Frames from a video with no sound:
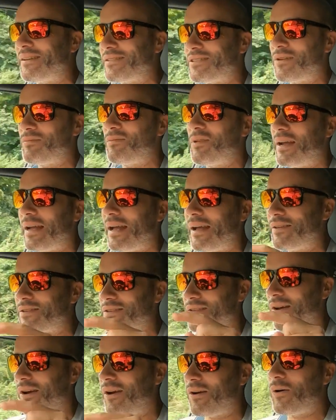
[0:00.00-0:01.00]
outside my
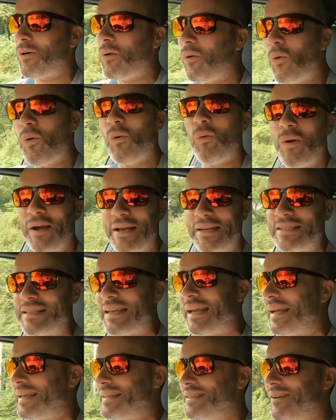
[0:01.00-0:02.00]
house, I always
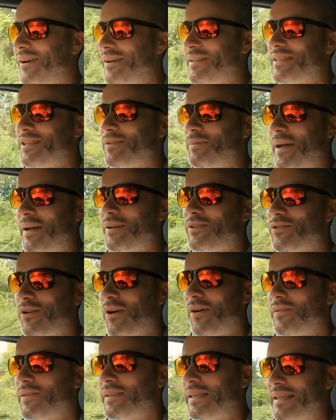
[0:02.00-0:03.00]
get excited about
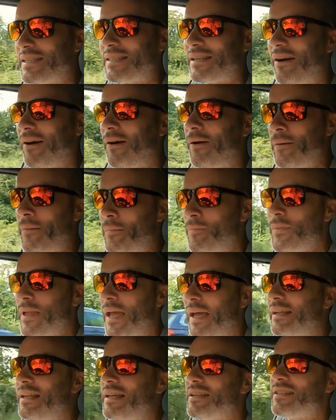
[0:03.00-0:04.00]
driving this car.
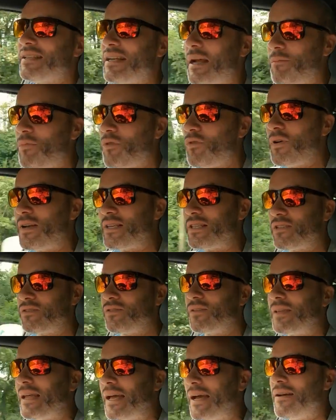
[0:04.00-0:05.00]
And there's a number of
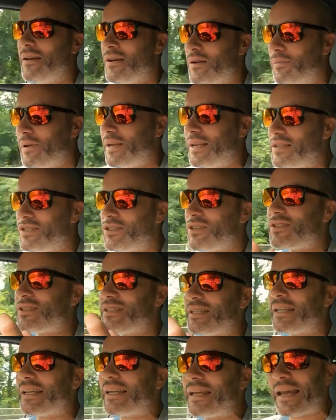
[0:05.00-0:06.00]
reasons for that, but it's
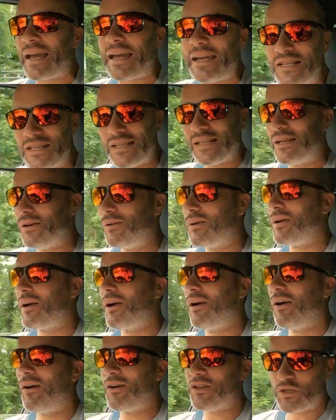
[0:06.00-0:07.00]
just an engaging little
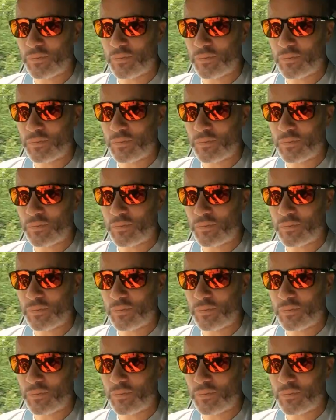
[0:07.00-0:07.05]
car,